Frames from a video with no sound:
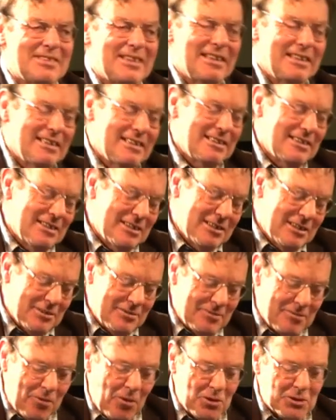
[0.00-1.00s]
That uh,
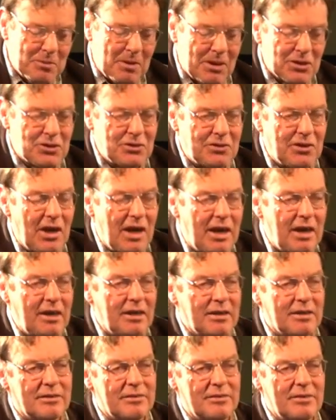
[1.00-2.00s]
Francois
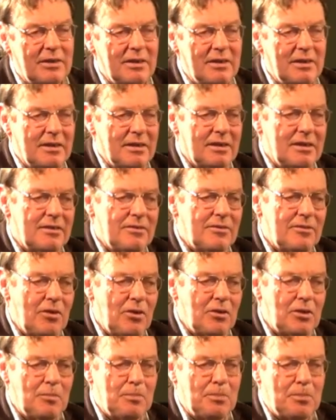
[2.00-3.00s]
Chenet
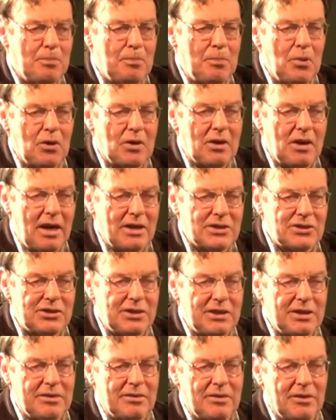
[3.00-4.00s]
wrote a book
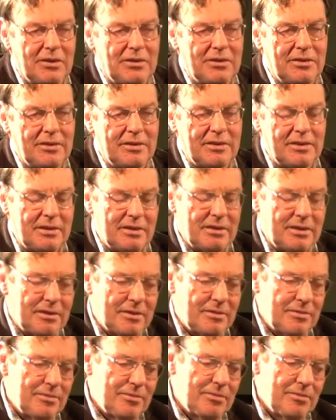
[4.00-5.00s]
last year
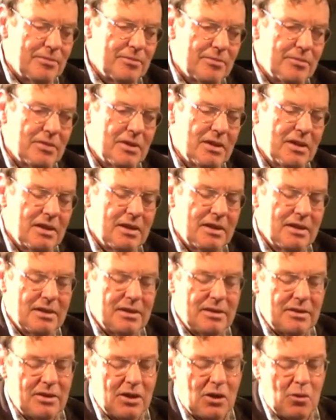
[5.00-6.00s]
on
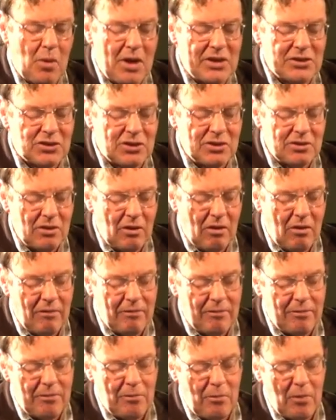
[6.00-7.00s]
the question of
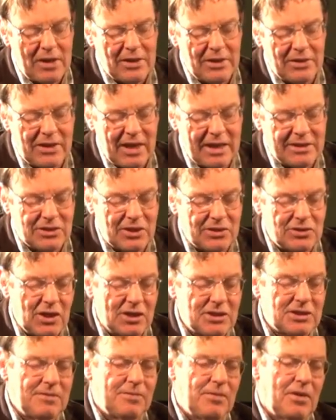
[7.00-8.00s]
whether debts are
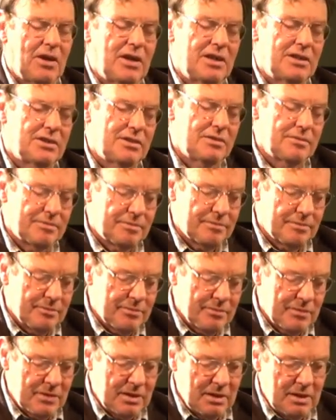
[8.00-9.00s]
justified.
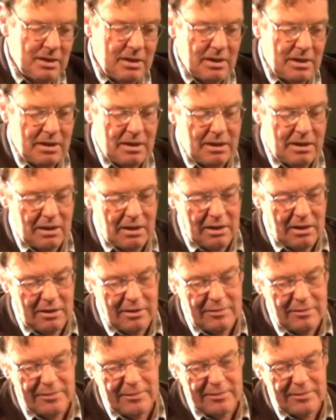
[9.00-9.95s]
Uh,